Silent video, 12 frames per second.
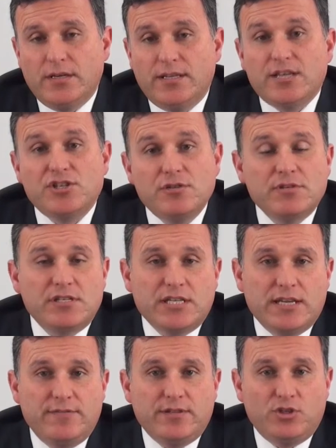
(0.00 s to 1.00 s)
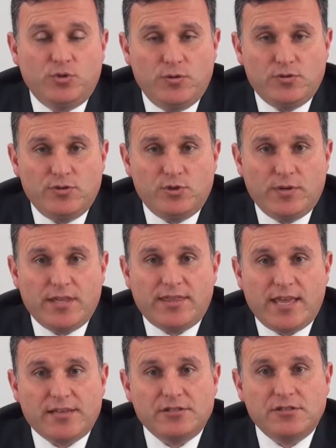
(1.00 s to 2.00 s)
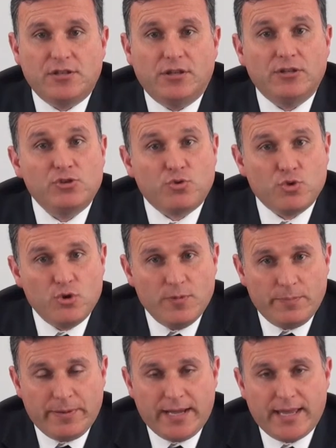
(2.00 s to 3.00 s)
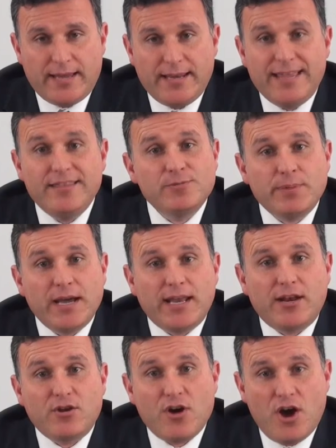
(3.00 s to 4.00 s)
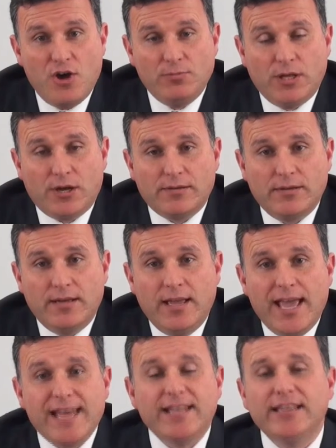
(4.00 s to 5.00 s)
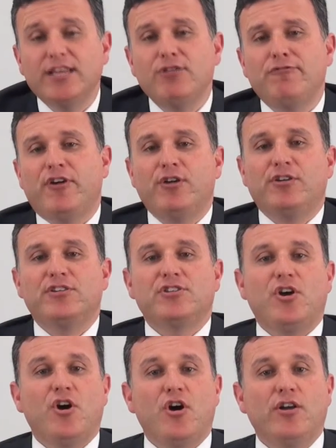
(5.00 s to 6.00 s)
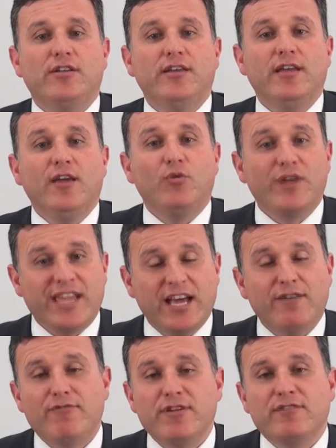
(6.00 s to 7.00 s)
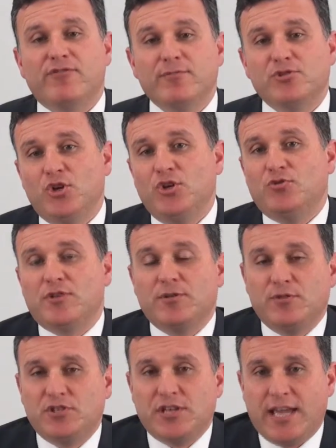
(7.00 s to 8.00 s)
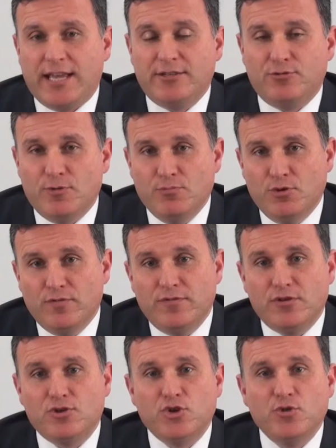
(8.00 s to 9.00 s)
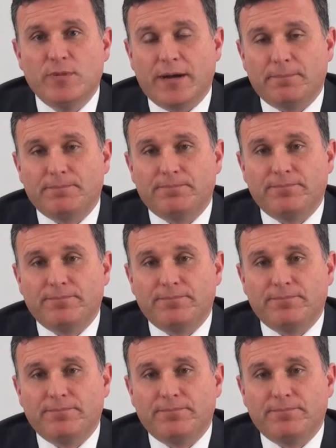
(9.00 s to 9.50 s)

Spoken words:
Now, she received a $220,000 trauma payout, and this paid out her home loan, and it let her focus on recovering from surgery, which she had to remove the tumour.